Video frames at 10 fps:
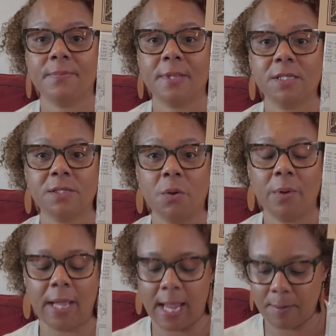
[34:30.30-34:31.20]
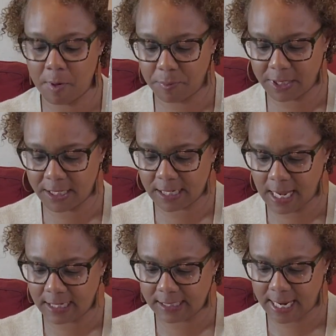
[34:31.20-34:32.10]
So Amy, please
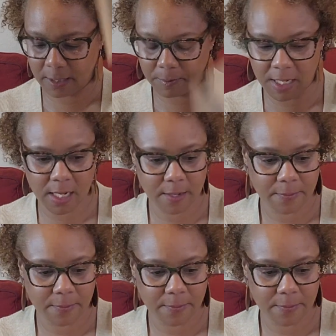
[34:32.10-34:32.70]
contact me.